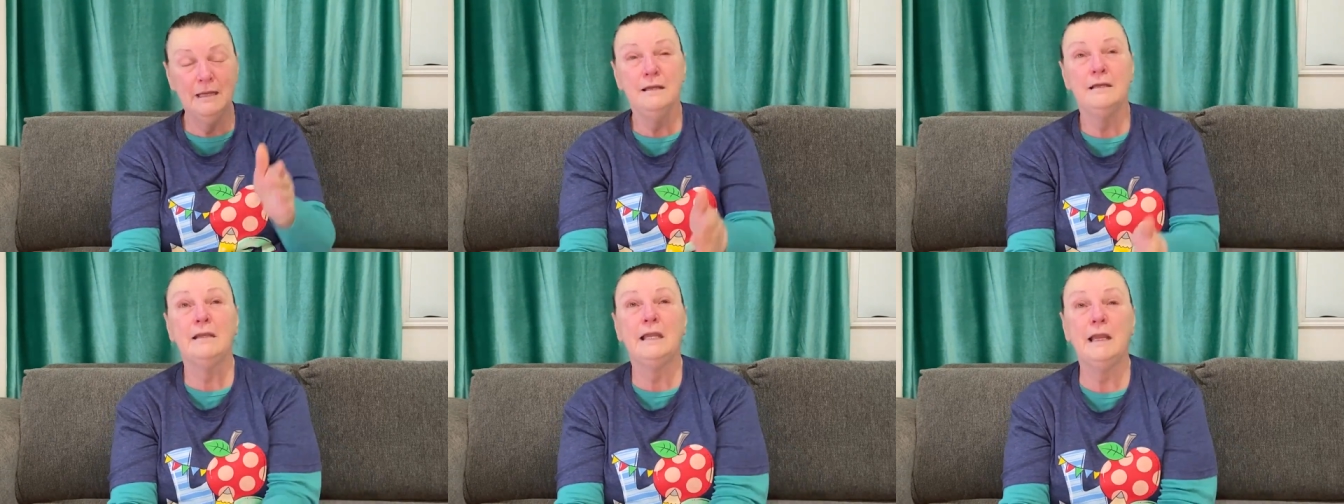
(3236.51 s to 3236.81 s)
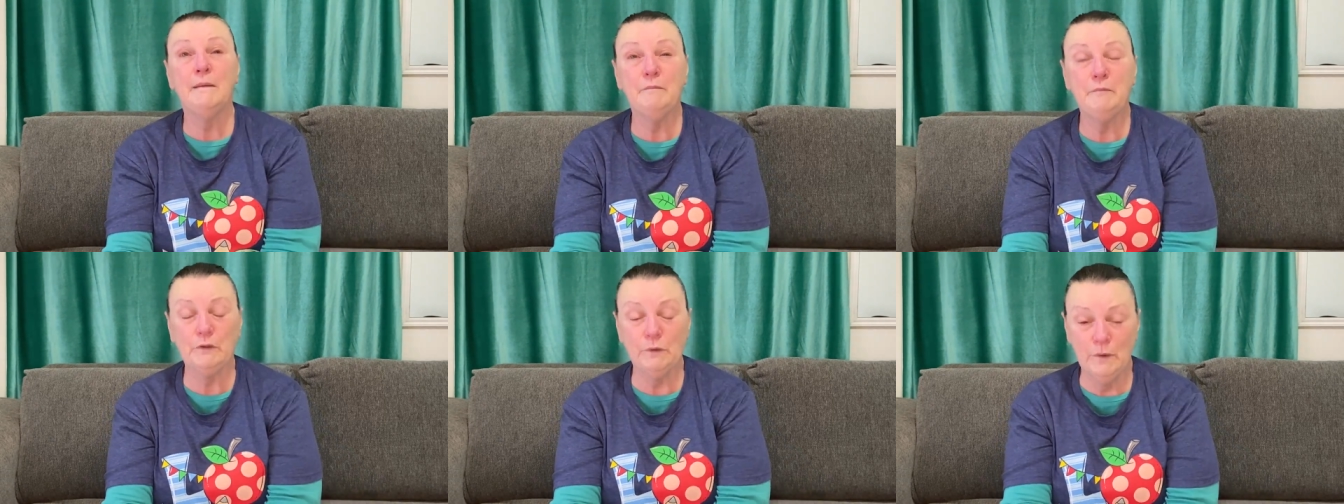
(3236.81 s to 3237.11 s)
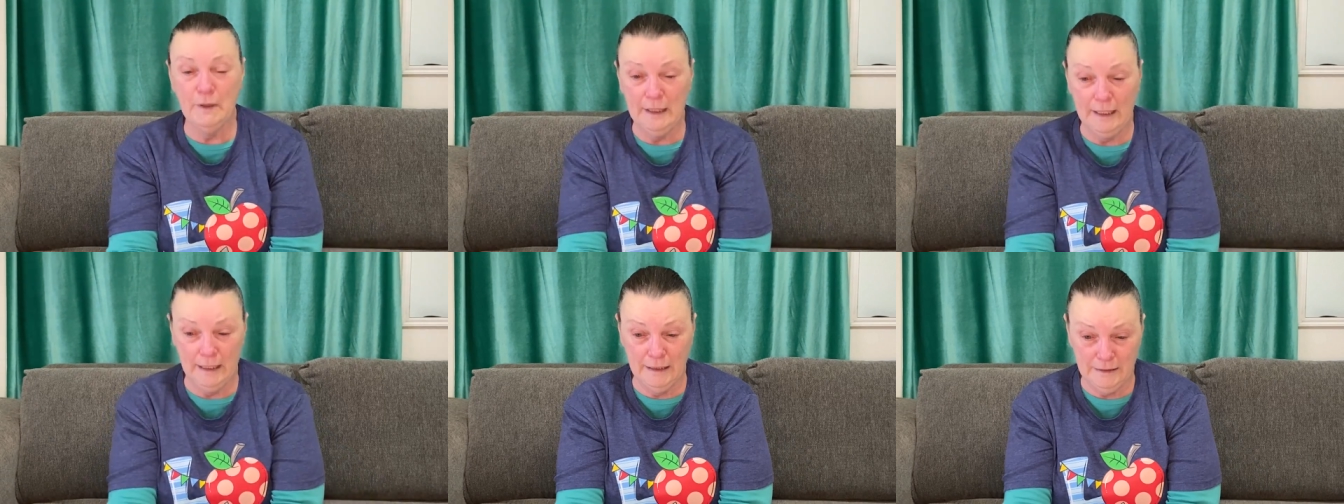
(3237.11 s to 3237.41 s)
keep
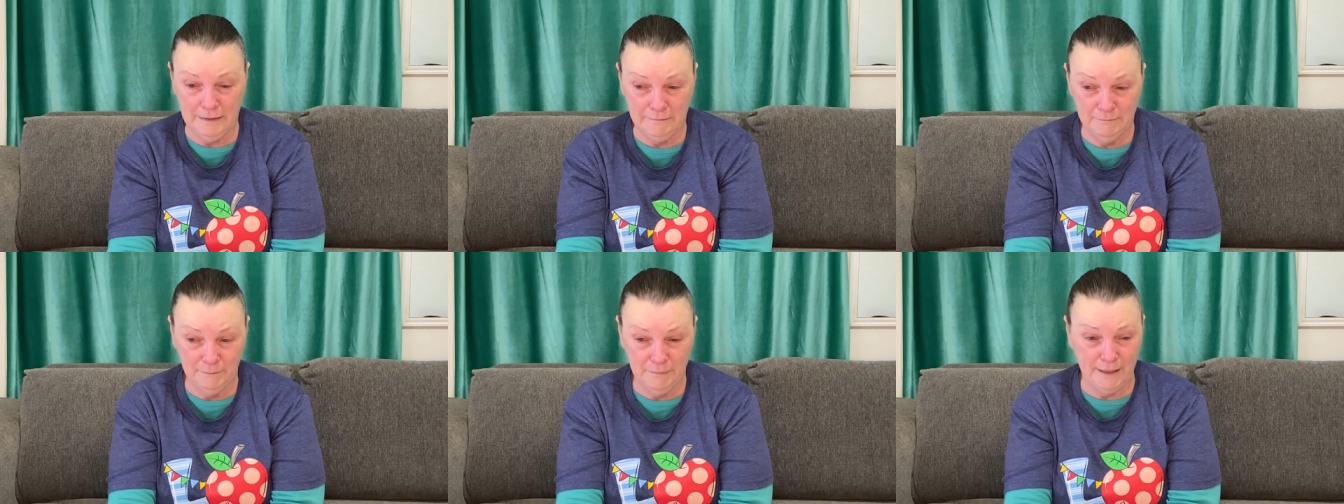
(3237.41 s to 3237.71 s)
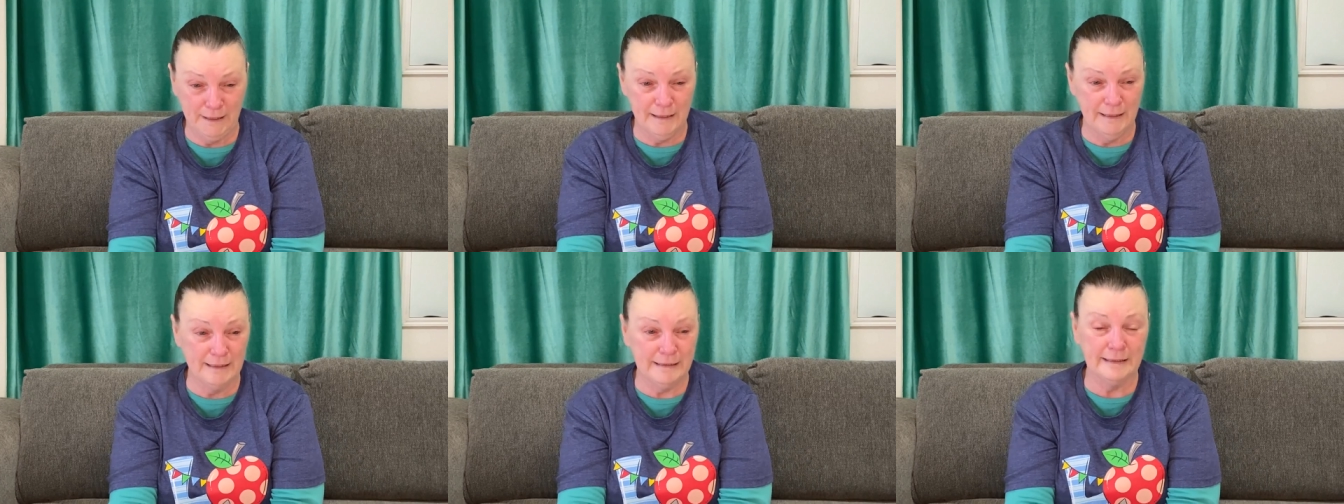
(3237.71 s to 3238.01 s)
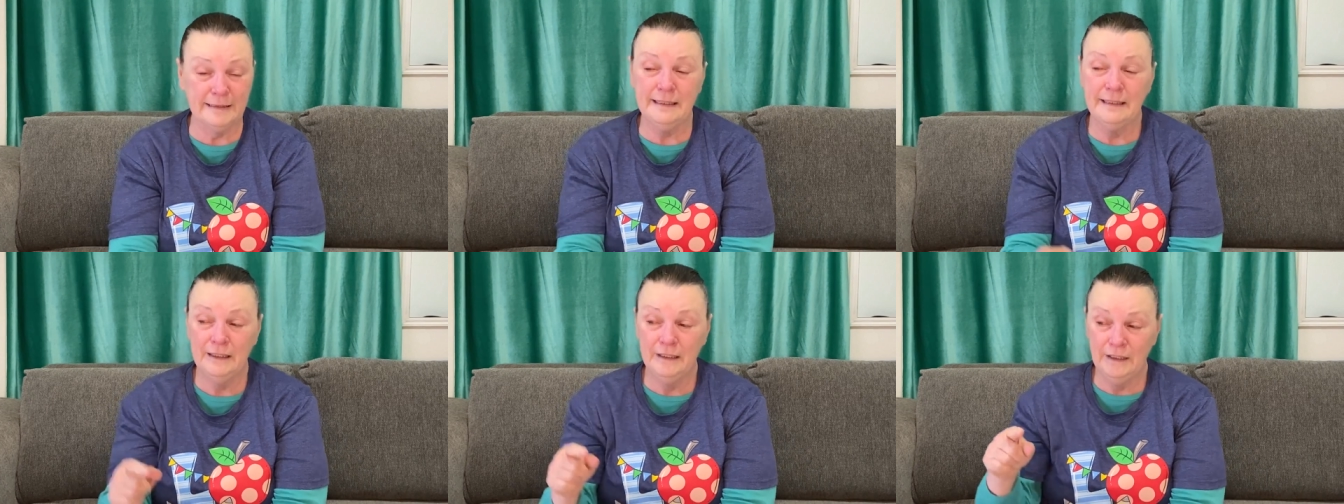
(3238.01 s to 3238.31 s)
doing it
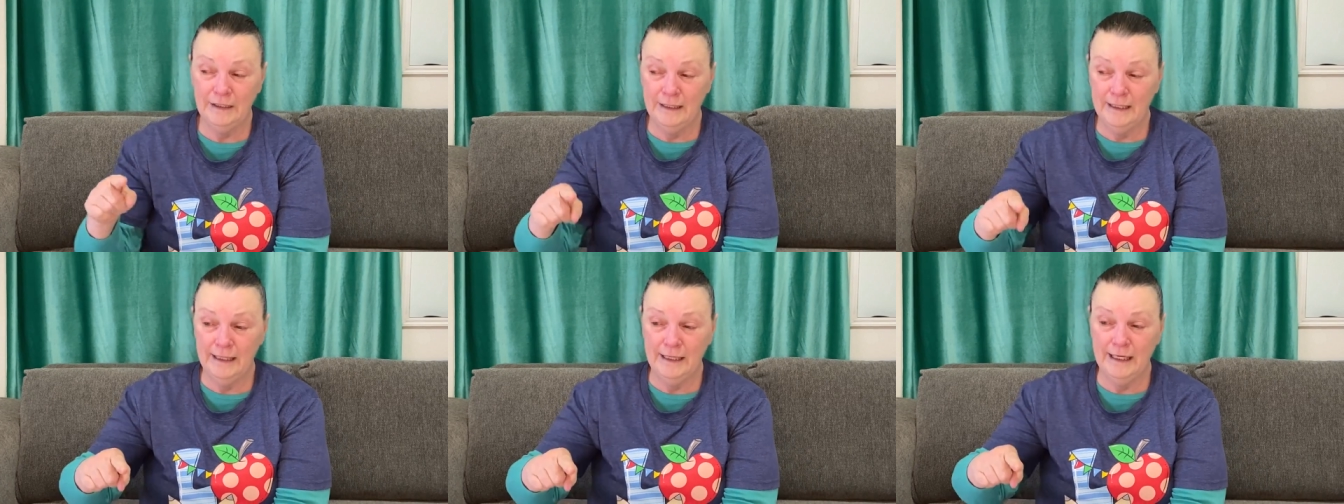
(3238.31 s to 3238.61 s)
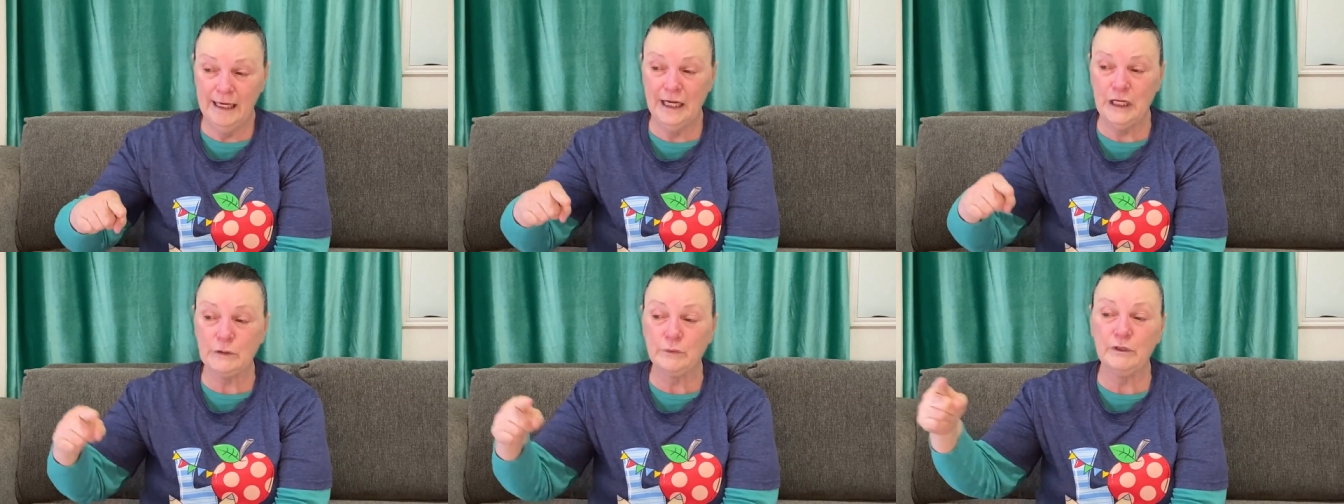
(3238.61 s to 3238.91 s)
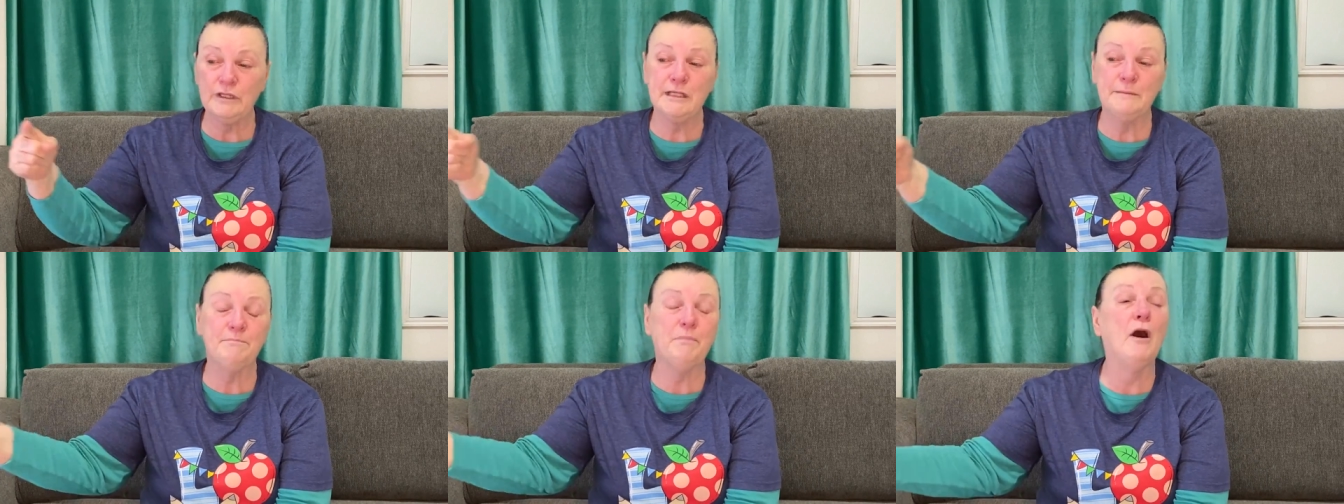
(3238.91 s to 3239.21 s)
because he's
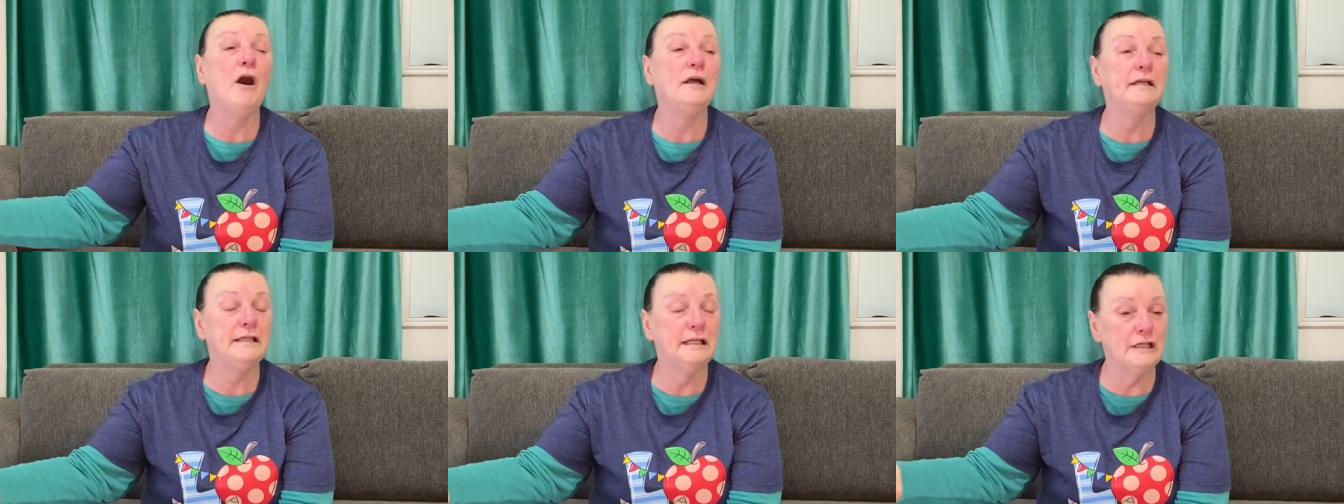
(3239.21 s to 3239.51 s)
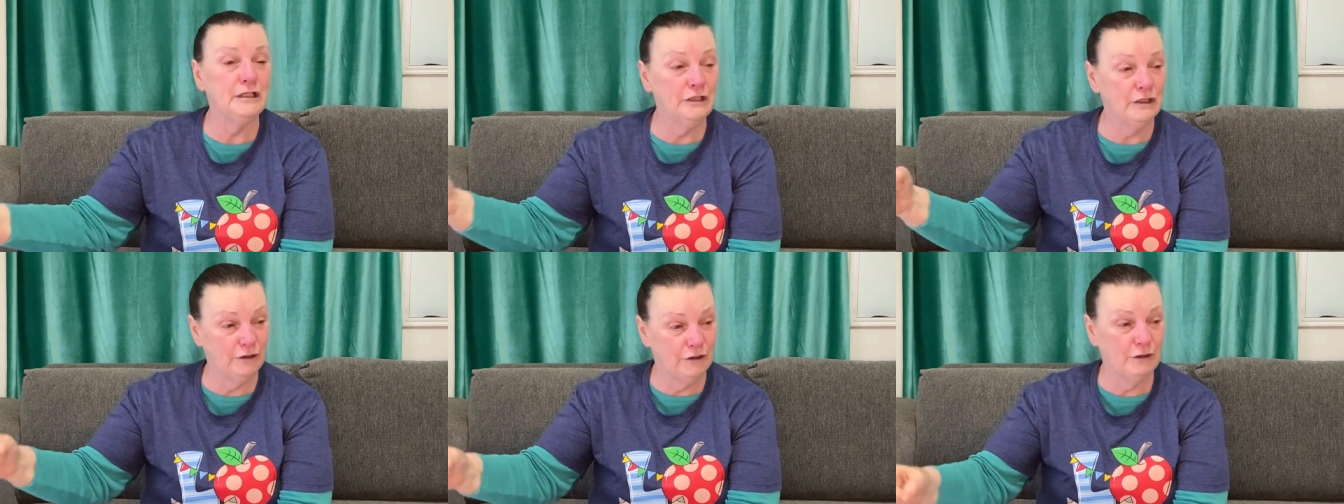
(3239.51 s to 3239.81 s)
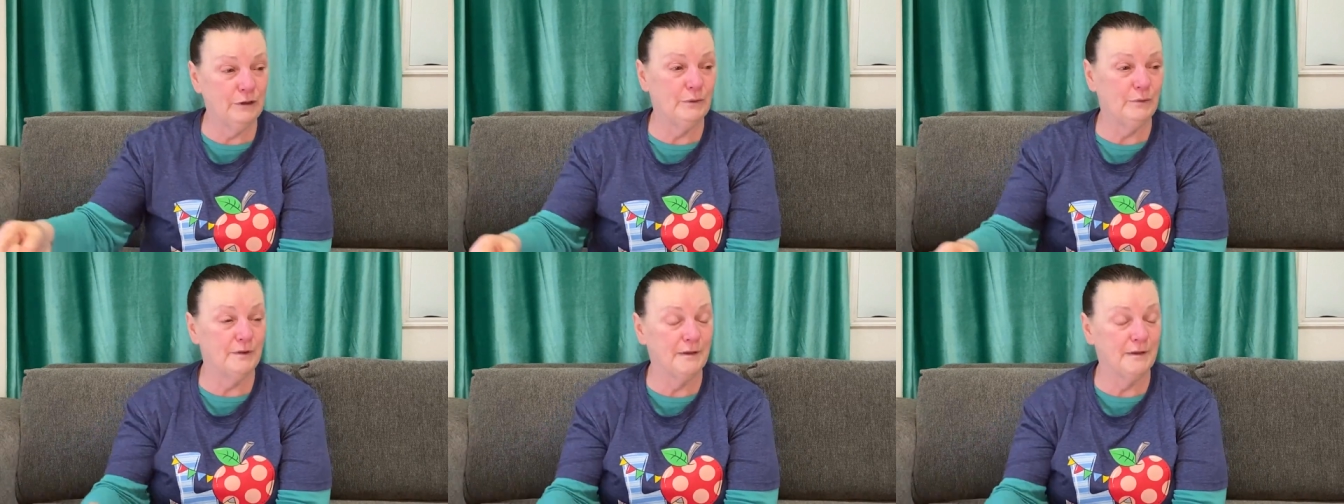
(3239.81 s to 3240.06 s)
responding to you.